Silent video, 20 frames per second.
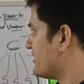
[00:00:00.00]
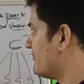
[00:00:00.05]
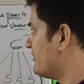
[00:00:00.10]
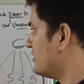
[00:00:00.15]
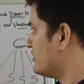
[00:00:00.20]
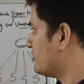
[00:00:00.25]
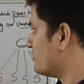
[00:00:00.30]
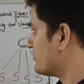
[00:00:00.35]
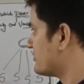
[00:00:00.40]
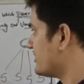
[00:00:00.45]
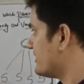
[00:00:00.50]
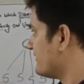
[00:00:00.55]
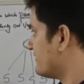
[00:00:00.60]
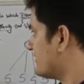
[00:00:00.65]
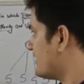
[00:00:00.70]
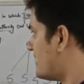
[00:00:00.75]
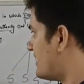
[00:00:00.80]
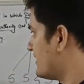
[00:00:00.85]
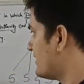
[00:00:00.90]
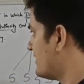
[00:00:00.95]
able to
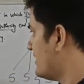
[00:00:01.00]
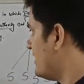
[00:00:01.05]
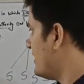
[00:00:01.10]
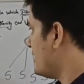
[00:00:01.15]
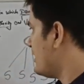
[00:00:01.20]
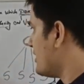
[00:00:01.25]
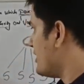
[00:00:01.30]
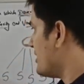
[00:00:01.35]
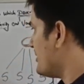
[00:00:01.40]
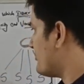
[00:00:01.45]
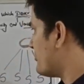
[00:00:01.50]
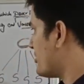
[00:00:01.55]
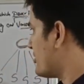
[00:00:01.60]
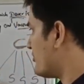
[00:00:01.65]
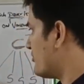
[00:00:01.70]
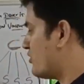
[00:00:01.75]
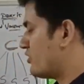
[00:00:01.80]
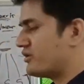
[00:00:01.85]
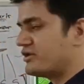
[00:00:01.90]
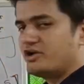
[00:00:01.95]
safeguard and
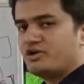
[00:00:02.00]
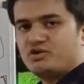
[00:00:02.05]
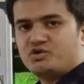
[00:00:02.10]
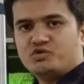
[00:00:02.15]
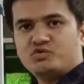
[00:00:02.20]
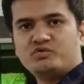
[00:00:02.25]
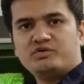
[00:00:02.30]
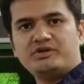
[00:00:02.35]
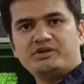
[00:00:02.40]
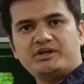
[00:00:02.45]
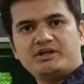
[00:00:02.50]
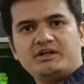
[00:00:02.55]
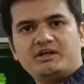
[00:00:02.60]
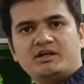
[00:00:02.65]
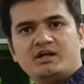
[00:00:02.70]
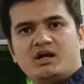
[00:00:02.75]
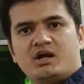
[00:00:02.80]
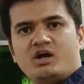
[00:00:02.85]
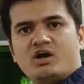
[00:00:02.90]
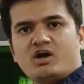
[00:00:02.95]
promote the
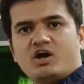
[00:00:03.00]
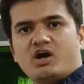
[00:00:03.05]
unity